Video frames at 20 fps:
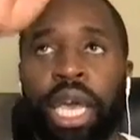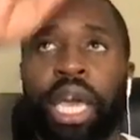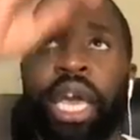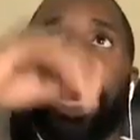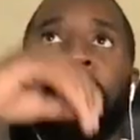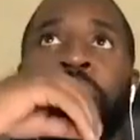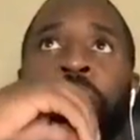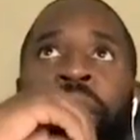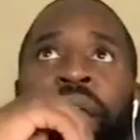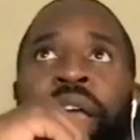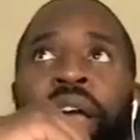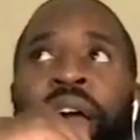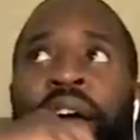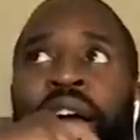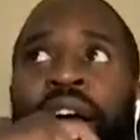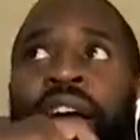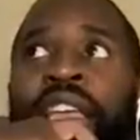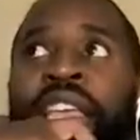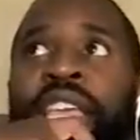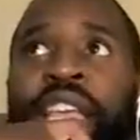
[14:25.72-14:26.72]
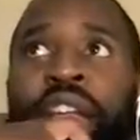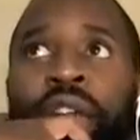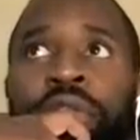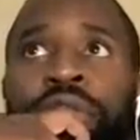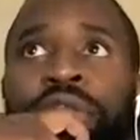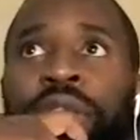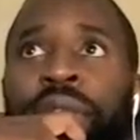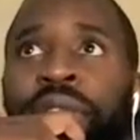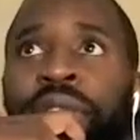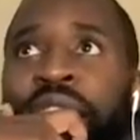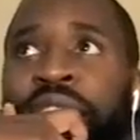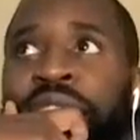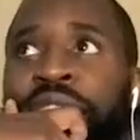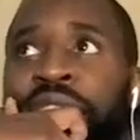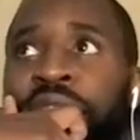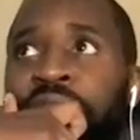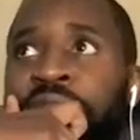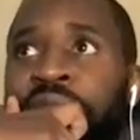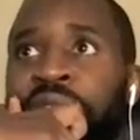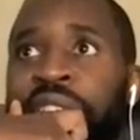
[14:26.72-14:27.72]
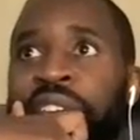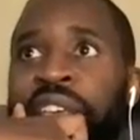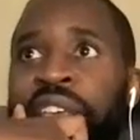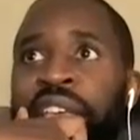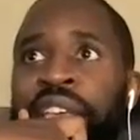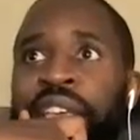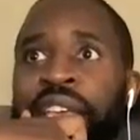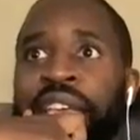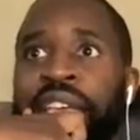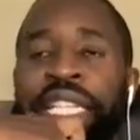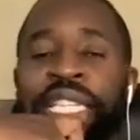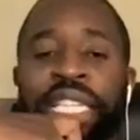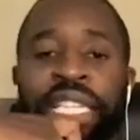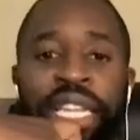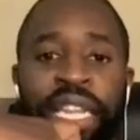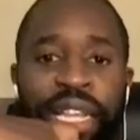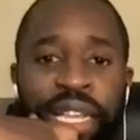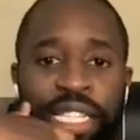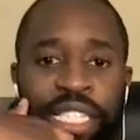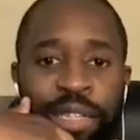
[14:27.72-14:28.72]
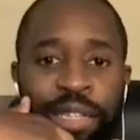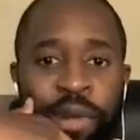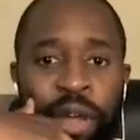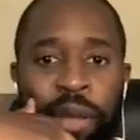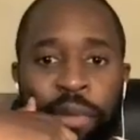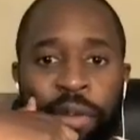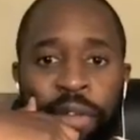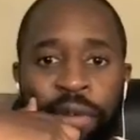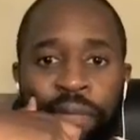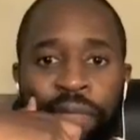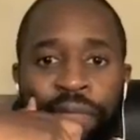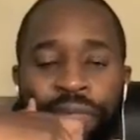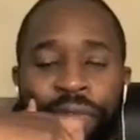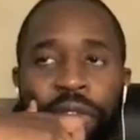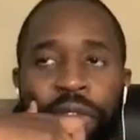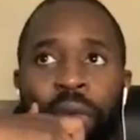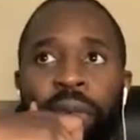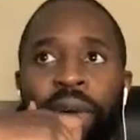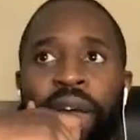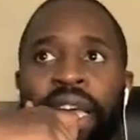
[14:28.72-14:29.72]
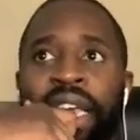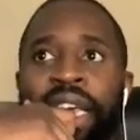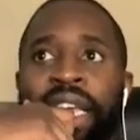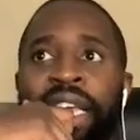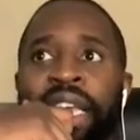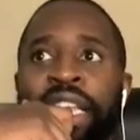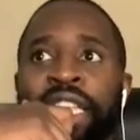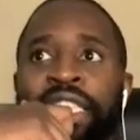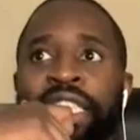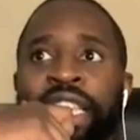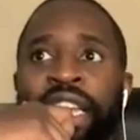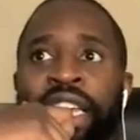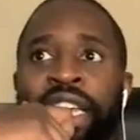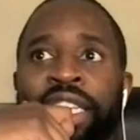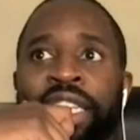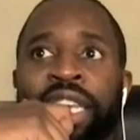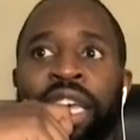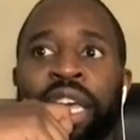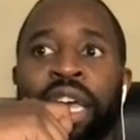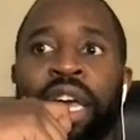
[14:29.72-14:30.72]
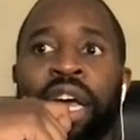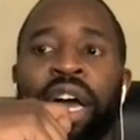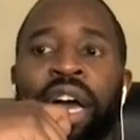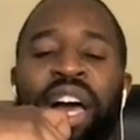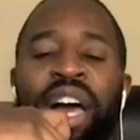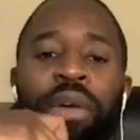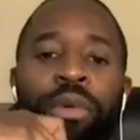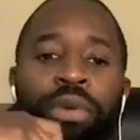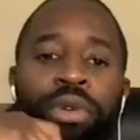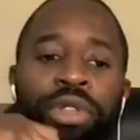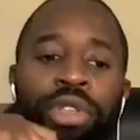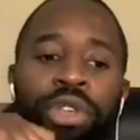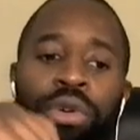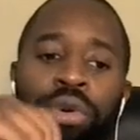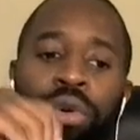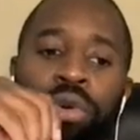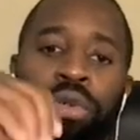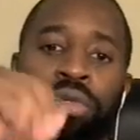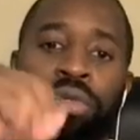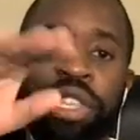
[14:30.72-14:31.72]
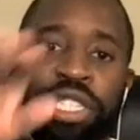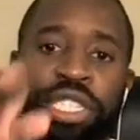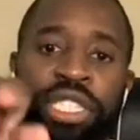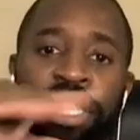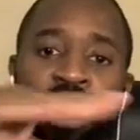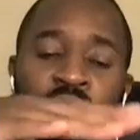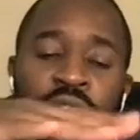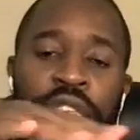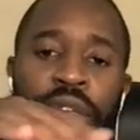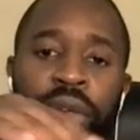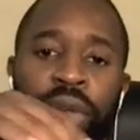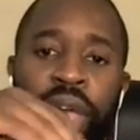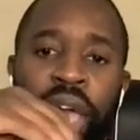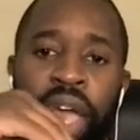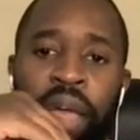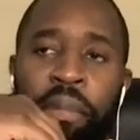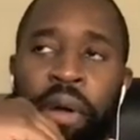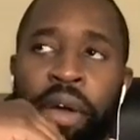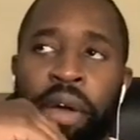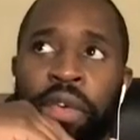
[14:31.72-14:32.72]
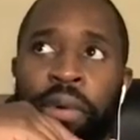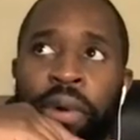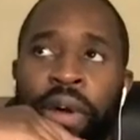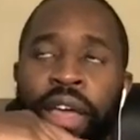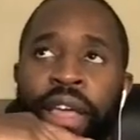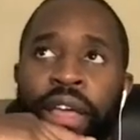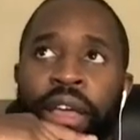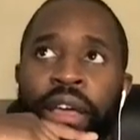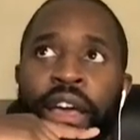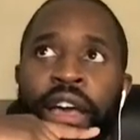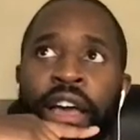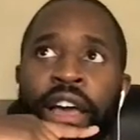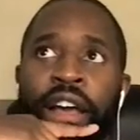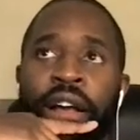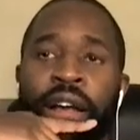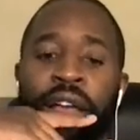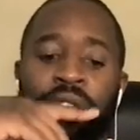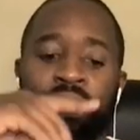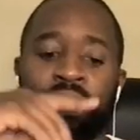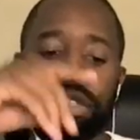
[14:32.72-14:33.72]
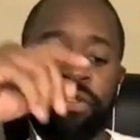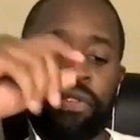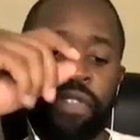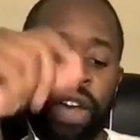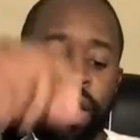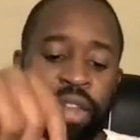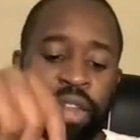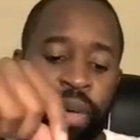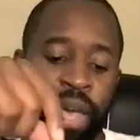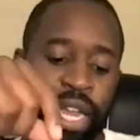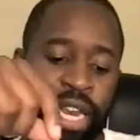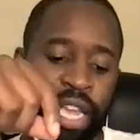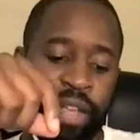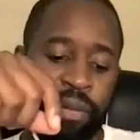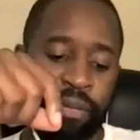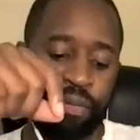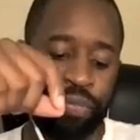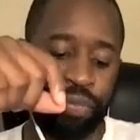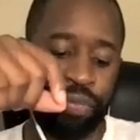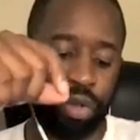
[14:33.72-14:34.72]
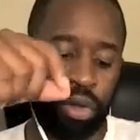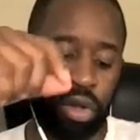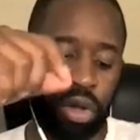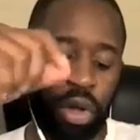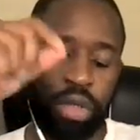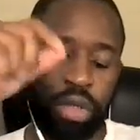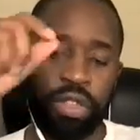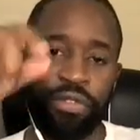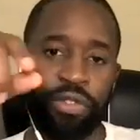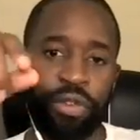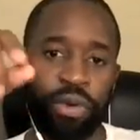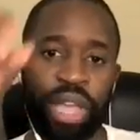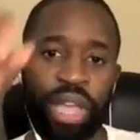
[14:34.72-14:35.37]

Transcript: Anyway, uh, a year or so later, he he did an experiment where he said, "I want you all, and this is in the UK, by the way, uh, to find a penny on the floor.